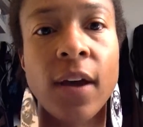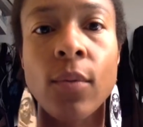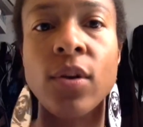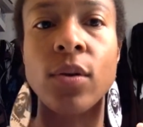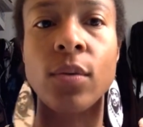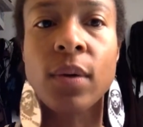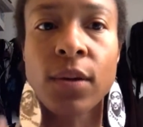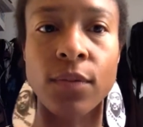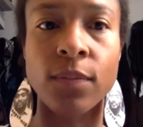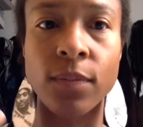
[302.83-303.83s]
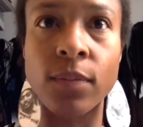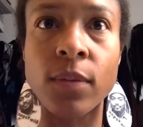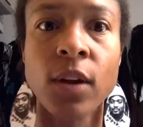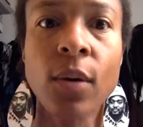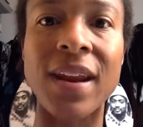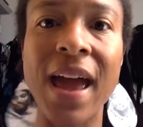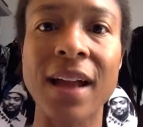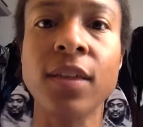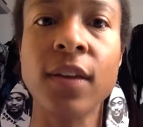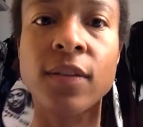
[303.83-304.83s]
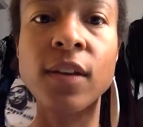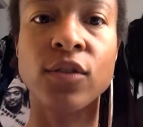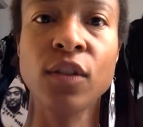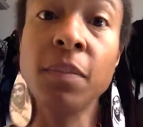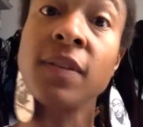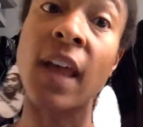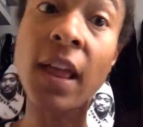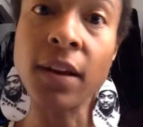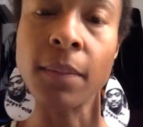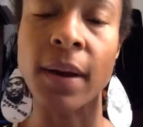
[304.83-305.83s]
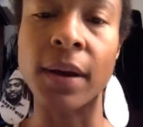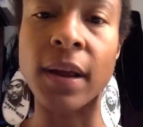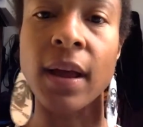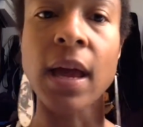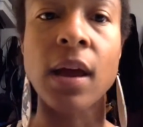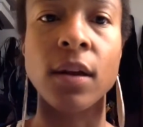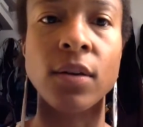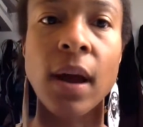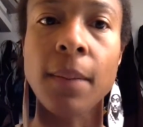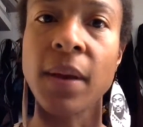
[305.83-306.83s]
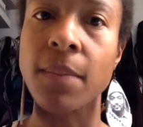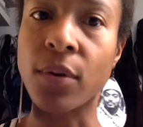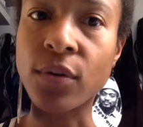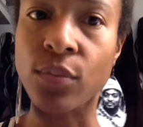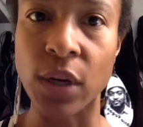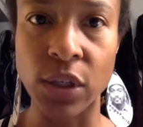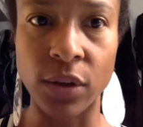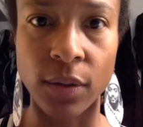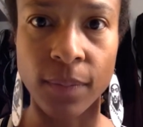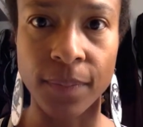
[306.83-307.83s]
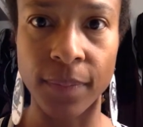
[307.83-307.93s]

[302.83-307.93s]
that when you enact this, let's just be silent about it, you're not being post-racial.